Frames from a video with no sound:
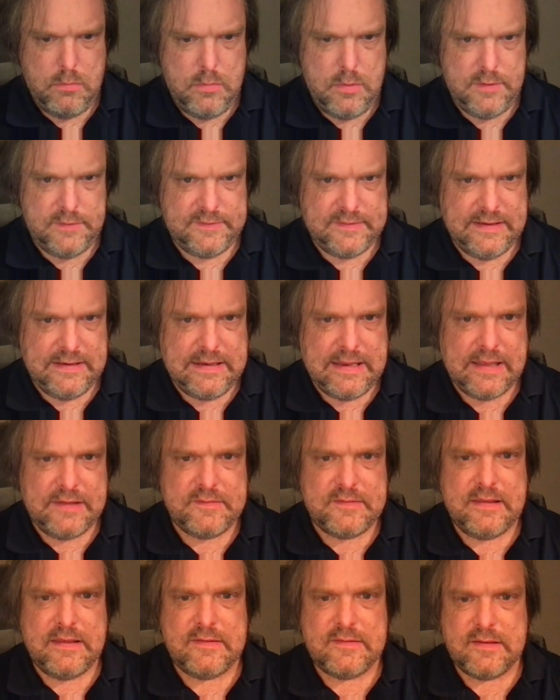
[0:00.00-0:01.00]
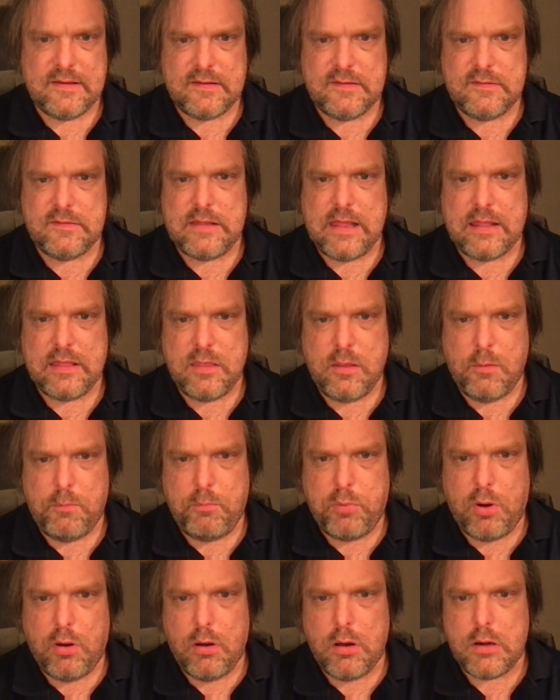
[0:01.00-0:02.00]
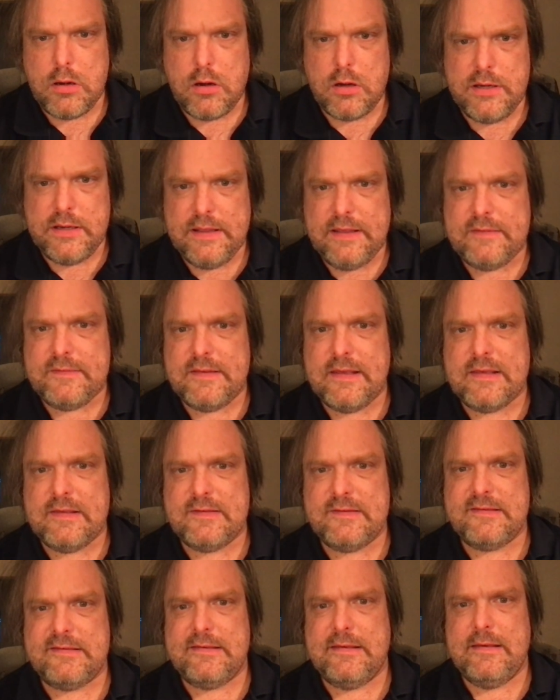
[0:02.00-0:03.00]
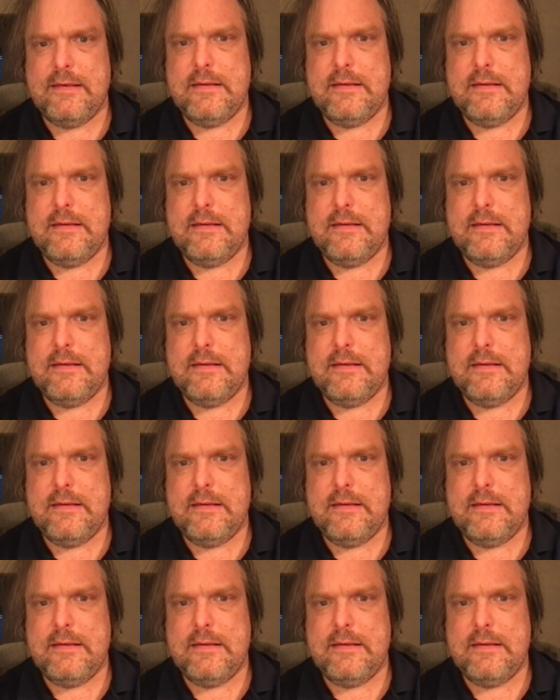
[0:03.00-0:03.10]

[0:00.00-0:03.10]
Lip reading: c takes d6, that the pawn on d6